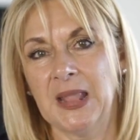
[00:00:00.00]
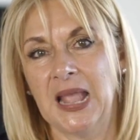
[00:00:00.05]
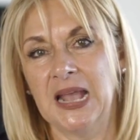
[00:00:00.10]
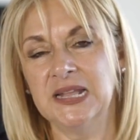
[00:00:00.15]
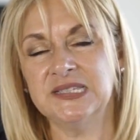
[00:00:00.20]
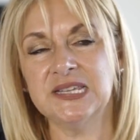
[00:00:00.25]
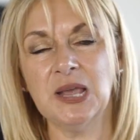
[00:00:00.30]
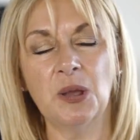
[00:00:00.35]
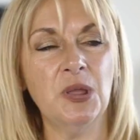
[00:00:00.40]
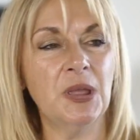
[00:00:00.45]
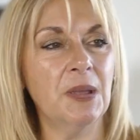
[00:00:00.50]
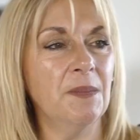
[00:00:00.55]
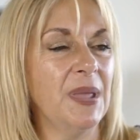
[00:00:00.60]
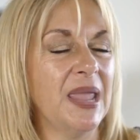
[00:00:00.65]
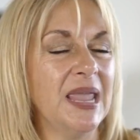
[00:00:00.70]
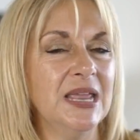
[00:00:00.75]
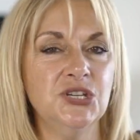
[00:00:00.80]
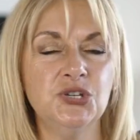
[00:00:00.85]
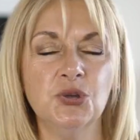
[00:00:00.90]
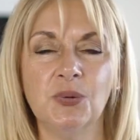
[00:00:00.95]
And so
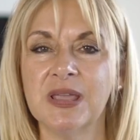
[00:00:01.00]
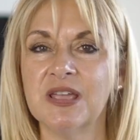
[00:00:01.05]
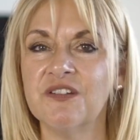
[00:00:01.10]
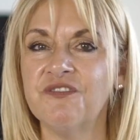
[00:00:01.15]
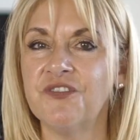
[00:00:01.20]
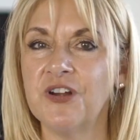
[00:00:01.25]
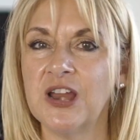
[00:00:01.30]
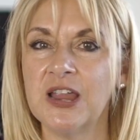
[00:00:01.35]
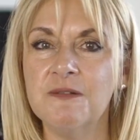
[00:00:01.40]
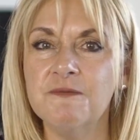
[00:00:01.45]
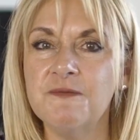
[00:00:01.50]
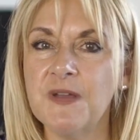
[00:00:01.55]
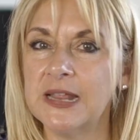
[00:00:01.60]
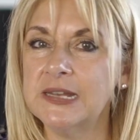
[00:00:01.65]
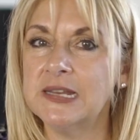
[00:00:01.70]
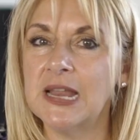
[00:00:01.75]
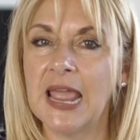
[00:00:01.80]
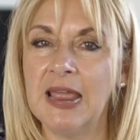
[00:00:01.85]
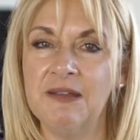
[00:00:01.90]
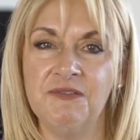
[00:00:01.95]
me and doing a free
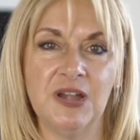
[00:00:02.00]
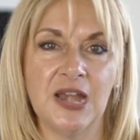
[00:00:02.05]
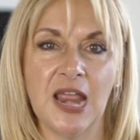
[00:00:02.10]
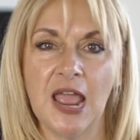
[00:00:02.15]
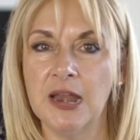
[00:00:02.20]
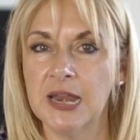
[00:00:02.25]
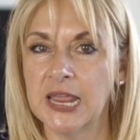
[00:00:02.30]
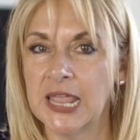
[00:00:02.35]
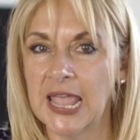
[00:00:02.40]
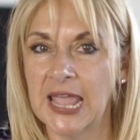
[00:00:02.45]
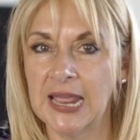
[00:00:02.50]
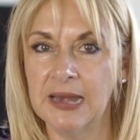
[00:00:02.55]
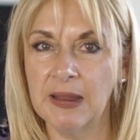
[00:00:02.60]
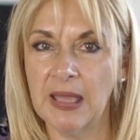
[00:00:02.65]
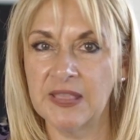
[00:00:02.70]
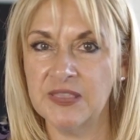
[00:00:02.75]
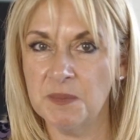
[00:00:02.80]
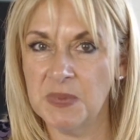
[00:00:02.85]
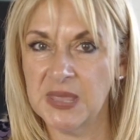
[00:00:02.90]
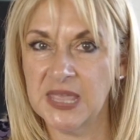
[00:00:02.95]
event every now and again
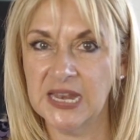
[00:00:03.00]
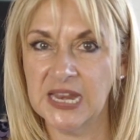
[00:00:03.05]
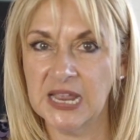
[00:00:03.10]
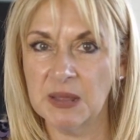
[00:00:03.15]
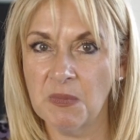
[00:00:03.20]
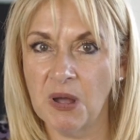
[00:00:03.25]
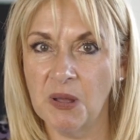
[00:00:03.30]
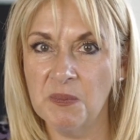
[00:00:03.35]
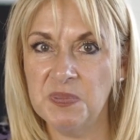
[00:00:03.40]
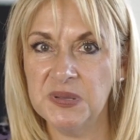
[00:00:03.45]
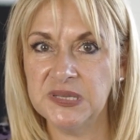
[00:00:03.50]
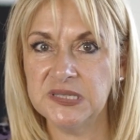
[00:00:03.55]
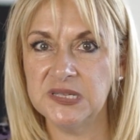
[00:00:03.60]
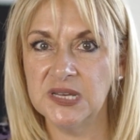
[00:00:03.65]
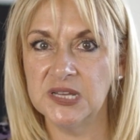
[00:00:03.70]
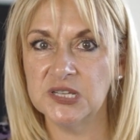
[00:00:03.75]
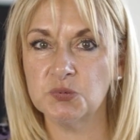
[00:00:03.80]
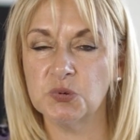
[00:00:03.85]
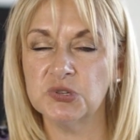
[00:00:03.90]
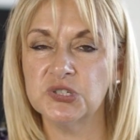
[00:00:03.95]
at the beginning of my
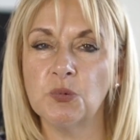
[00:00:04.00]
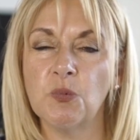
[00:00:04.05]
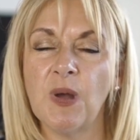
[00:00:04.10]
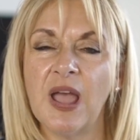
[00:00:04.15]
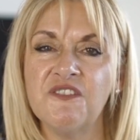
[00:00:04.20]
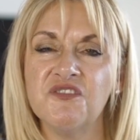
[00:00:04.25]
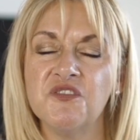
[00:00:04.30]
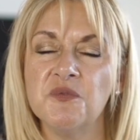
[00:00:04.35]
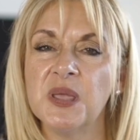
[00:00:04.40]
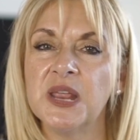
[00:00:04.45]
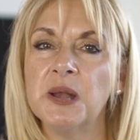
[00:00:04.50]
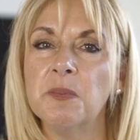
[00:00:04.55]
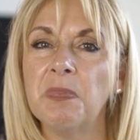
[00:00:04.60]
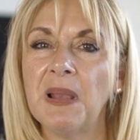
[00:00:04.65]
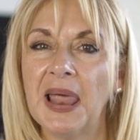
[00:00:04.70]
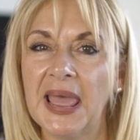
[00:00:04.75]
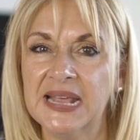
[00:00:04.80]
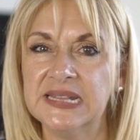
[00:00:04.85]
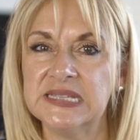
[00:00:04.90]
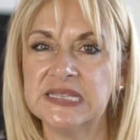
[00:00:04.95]
business was a way for me to
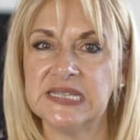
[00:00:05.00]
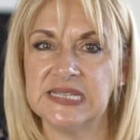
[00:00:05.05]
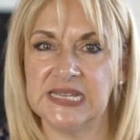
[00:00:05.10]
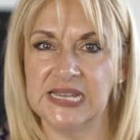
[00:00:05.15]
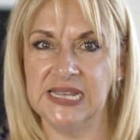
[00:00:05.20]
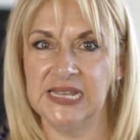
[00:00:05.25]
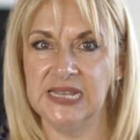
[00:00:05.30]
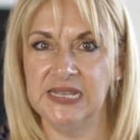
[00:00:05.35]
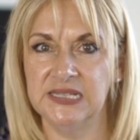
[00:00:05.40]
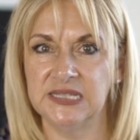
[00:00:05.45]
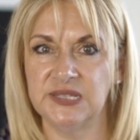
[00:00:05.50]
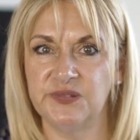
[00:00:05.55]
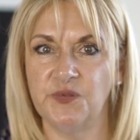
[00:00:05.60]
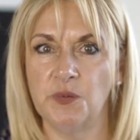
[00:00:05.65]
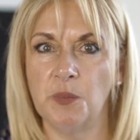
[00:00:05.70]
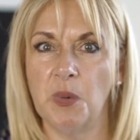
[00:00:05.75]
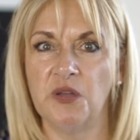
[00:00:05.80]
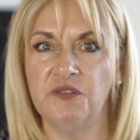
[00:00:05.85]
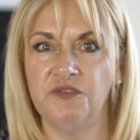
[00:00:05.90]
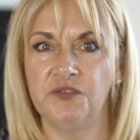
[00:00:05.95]
plant seeds
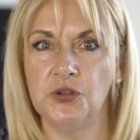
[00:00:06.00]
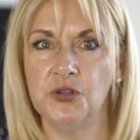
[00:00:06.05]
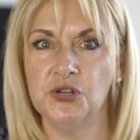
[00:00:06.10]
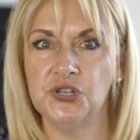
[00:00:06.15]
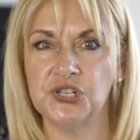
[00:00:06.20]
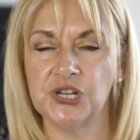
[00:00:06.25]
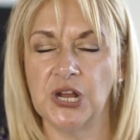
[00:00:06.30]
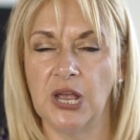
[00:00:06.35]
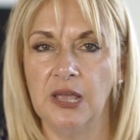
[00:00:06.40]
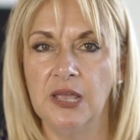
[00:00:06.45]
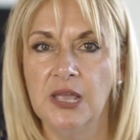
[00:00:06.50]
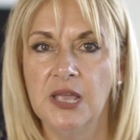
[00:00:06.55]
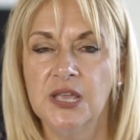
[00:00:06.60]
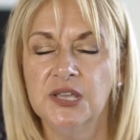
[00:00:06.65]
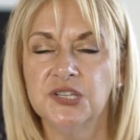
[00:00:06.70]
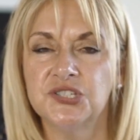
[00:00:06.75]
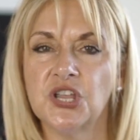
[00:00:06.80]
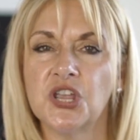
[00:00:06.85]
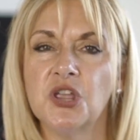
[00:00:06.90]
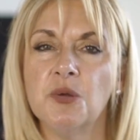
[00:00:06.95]
for my future.
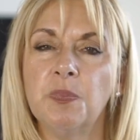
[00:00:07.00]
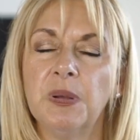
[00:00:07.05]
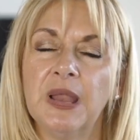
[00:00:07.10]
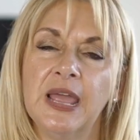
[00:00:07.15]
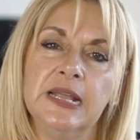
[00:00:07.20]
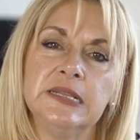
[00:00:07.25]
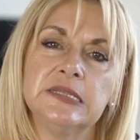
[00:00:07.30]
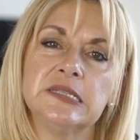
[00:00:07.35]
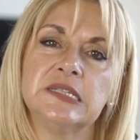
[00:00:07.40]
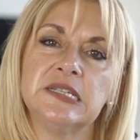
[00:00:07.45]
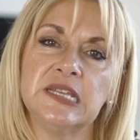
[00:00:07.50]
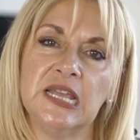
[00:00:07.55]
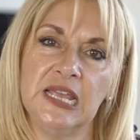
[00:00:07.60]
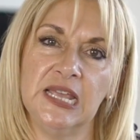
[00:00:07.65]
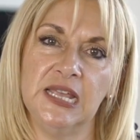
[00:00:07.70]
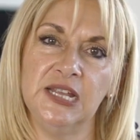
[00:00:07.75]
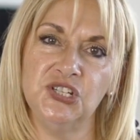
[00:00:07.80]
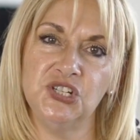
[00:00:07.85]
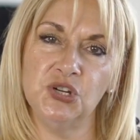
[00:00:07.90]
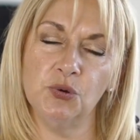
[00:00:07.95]
So you plant
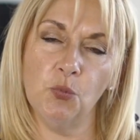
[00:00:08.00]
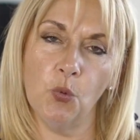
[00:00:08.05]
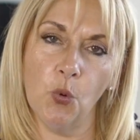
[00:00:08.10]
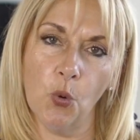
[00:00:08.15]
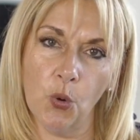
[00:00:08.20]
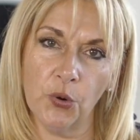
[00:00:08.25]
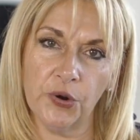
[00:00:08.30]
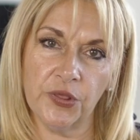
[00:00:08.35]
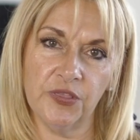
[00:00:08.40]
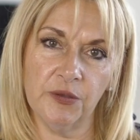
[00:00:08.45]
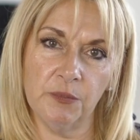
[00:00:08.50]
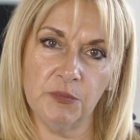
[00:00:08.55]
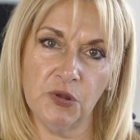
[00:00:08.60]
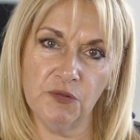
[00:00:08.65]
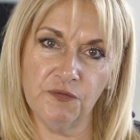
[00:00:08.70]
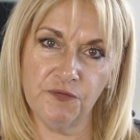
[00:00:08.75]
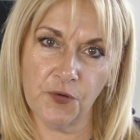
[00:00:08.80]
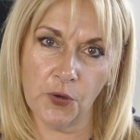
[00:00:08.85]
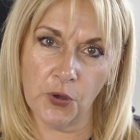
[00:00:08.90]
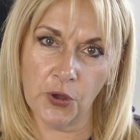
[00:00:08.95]
seeds, you water them,
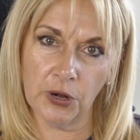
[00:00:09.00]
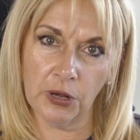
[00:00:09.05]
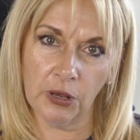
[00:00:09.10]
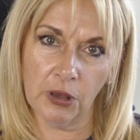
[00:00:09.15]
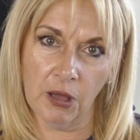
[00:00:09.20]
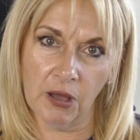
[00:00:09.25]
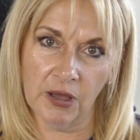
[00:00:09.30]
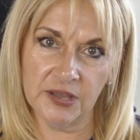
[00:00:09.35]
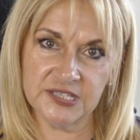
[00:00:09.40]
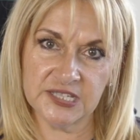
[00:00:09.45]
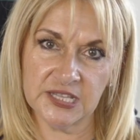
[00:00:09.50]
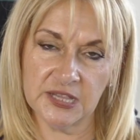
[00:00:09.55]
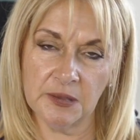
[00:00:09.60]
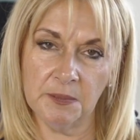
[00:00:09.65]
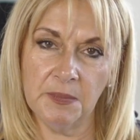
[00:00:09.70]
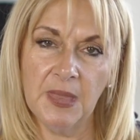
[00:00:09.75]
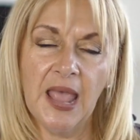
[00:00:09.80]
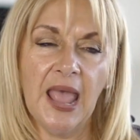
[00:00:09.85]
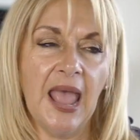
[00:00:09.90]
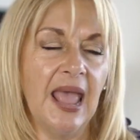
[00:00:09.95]
you fertilise
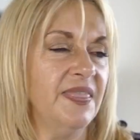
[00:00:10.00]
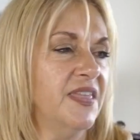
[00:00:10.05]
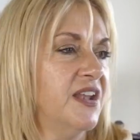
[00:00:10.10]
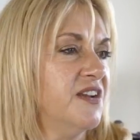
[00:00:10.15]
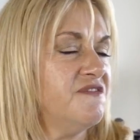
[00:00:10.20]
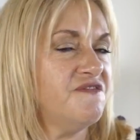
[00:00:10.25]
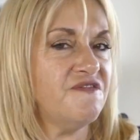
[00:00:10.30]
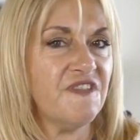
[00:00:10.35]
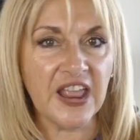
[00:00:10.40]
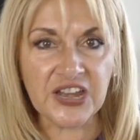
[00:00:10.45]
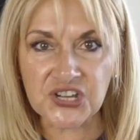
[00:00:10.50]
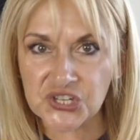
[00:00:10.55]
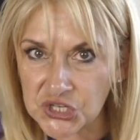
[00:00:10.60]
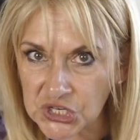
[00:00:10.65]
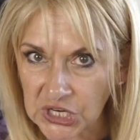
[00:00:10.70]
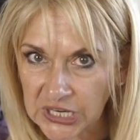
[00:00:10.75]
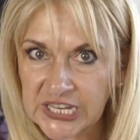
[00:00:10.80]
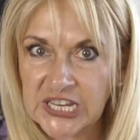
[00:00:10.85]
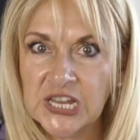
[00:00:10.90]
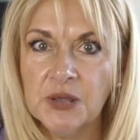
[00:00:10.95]
them, and then
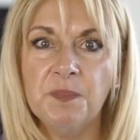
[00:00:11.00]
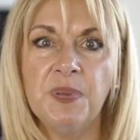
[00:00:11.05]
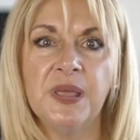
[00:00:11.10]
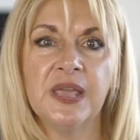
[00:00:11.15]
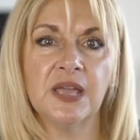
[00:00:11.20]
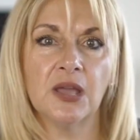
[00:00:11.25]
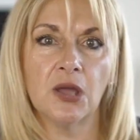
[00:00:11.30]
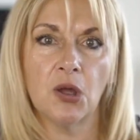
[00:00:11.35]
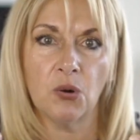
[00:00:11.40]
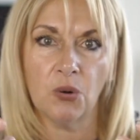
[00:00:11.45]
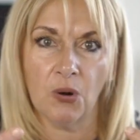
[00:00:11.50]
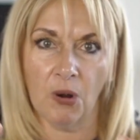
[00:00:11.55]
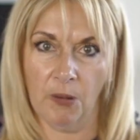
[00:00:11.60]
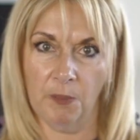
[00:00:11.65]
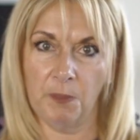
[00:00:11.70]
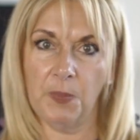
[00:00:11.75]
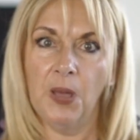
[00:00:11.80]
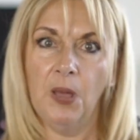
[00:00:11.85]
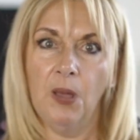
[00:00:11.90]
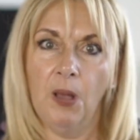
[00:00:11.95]
eventually you pick a
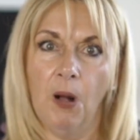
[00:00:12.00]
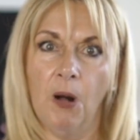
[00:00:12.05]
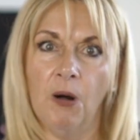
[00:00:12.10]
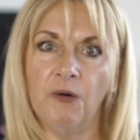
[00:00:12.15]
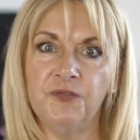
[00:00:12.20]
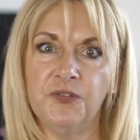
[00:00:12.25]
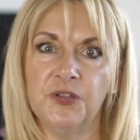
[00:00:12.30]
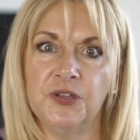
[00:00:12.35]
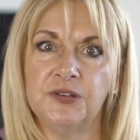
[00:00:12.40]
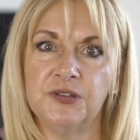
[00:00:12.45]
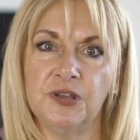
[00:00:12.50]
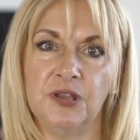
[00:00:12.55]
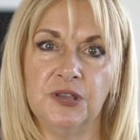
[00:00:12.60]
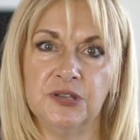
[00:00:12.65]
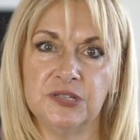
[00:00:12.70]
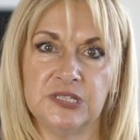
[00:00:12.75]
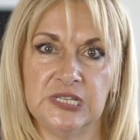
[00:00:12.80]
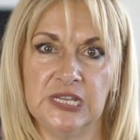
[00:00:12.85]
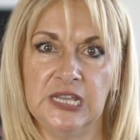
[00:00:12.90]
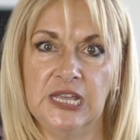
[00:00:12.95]
crop off
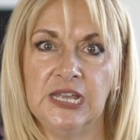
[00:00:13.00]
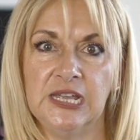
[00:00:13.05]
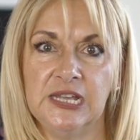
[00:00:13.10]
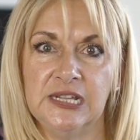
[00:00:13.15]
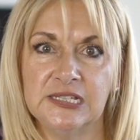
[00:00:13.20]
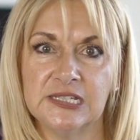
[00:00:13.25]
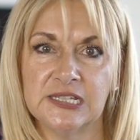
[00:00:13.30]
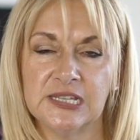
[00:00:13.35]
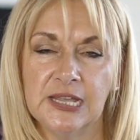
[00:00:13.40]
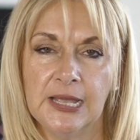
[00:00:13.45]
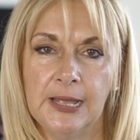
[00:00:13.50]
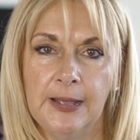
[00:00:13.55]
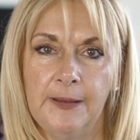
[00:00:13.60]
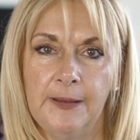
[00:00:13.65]
your seeds.